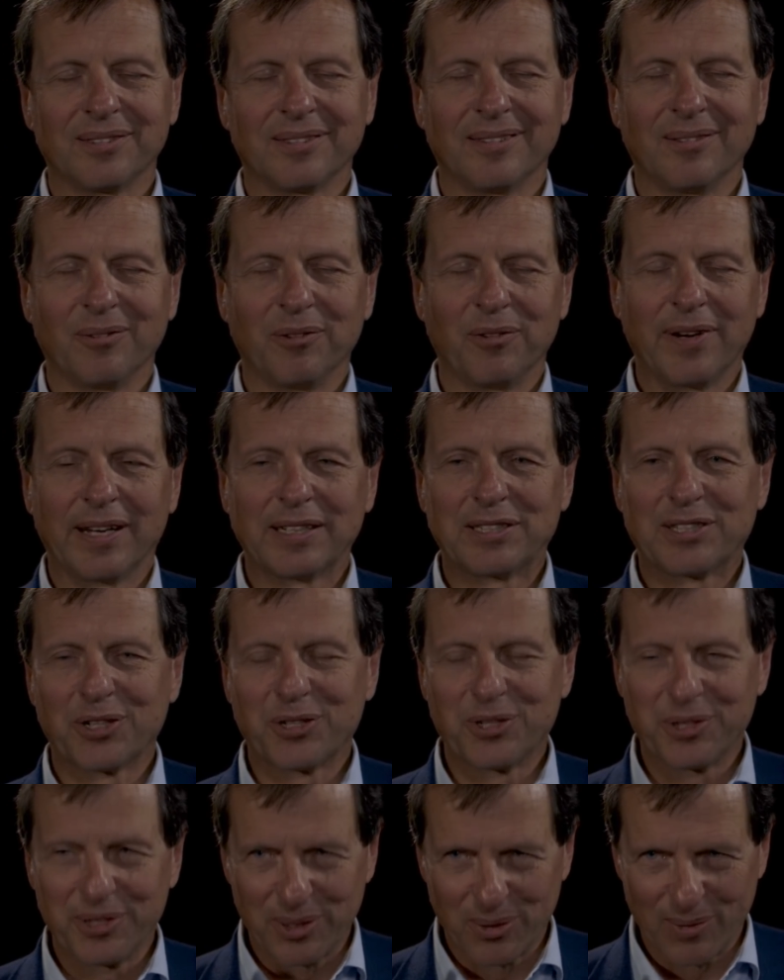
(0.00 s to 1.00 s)
we've had
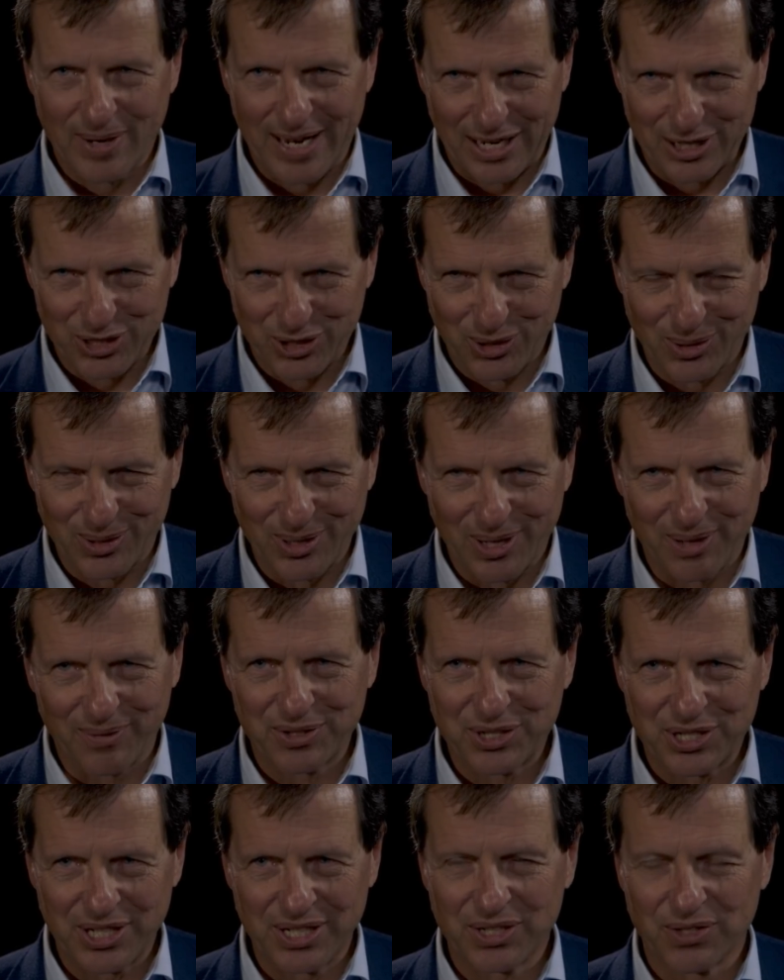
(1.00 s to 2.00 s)
such an irrational
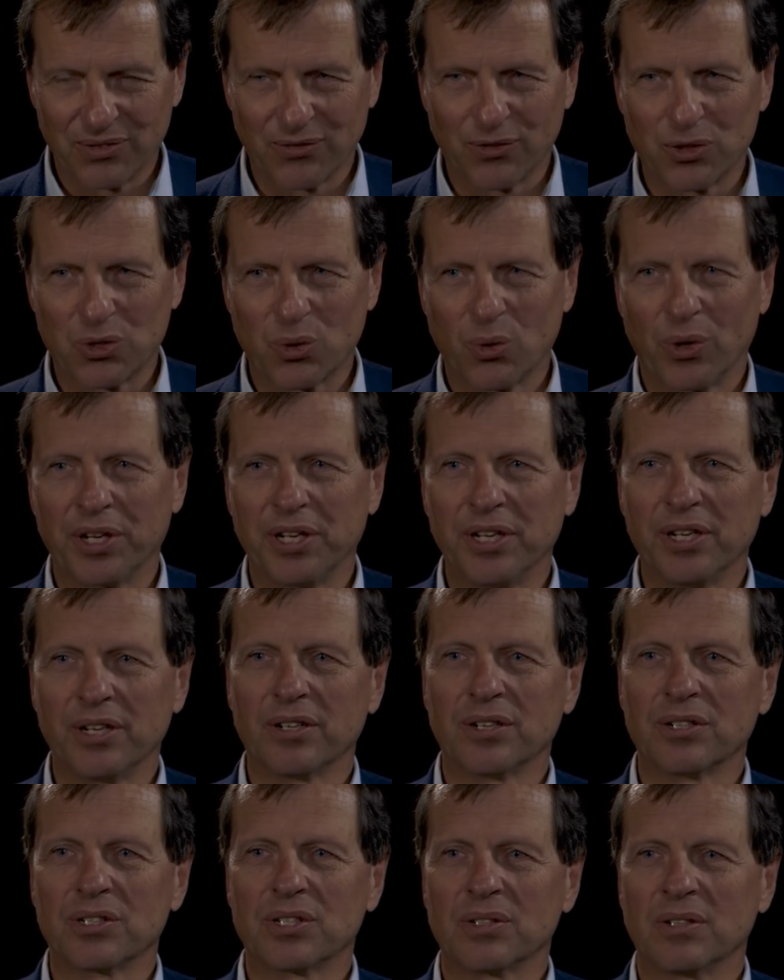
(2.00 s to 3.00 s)
conversation for 20
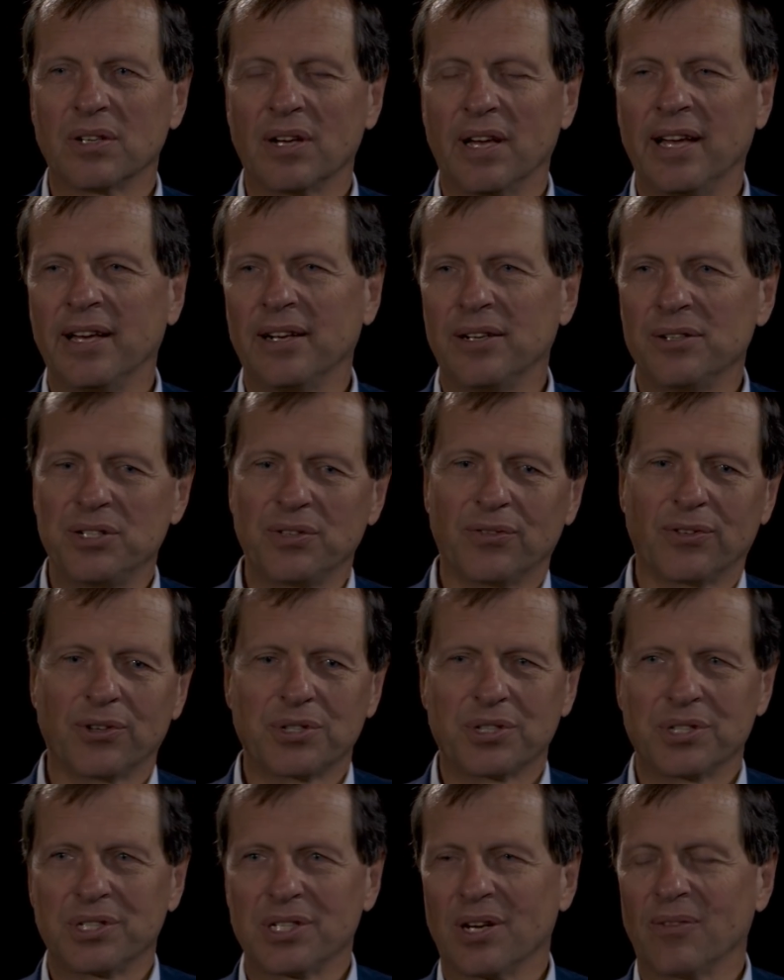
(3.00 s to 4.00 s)
years. Energy
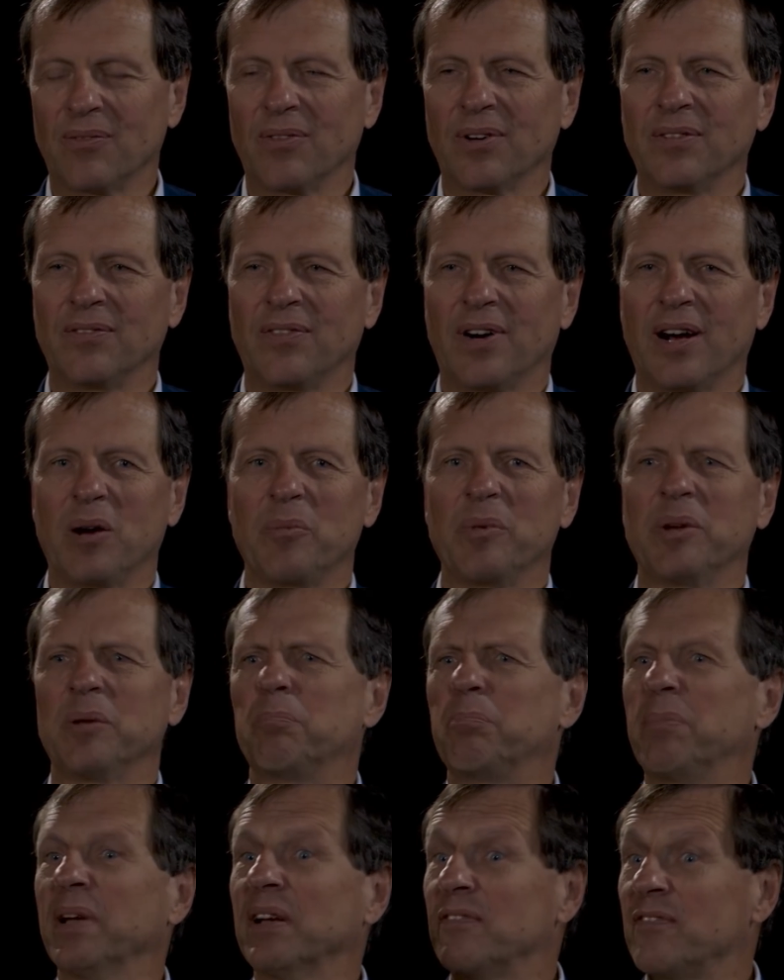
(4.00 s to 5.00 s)
versus the environment,
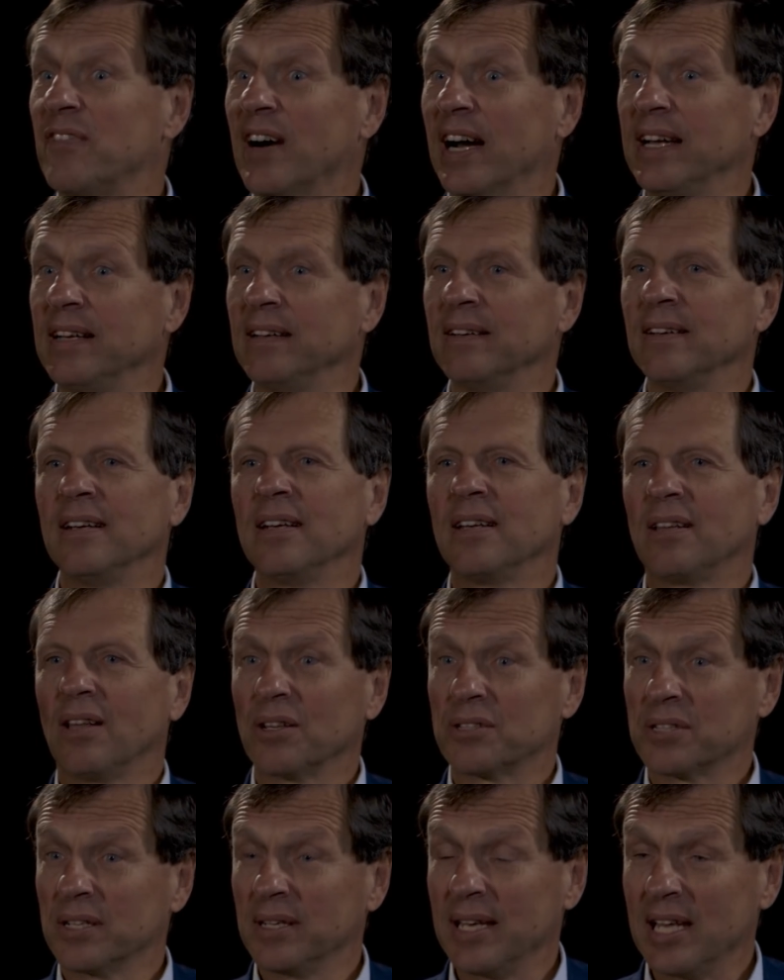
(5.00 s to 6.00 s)
big fight,
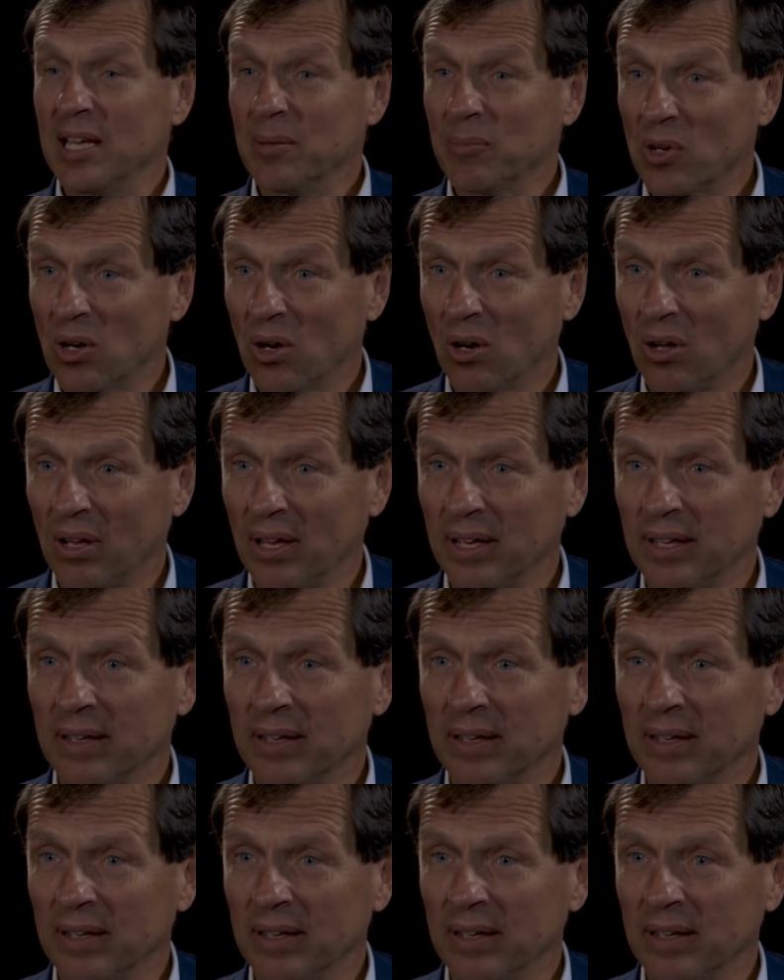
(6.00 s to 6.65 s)
lots of name calling.